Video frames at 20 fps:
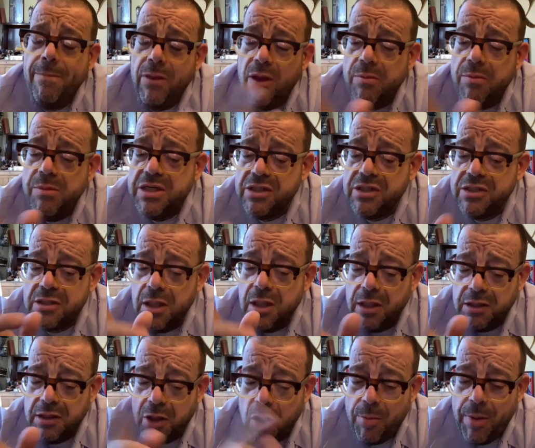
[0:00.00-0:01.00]
Let me
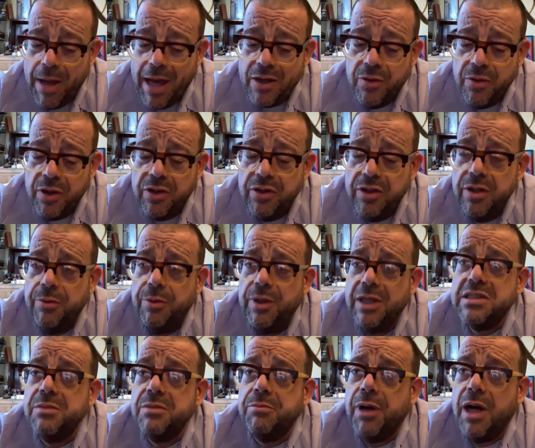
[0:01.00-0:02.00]
just go back
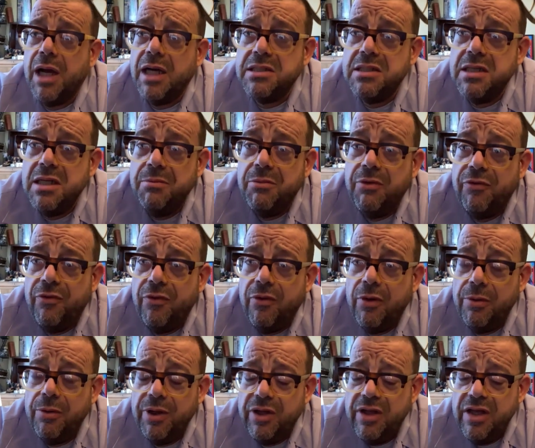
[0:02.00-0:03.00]
quickly to reciprocity
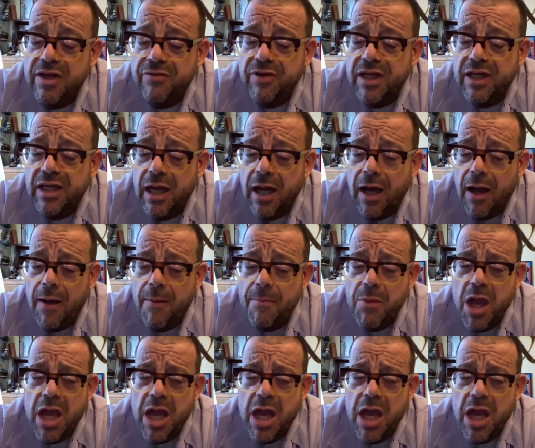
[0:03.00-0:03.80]
before we leave it.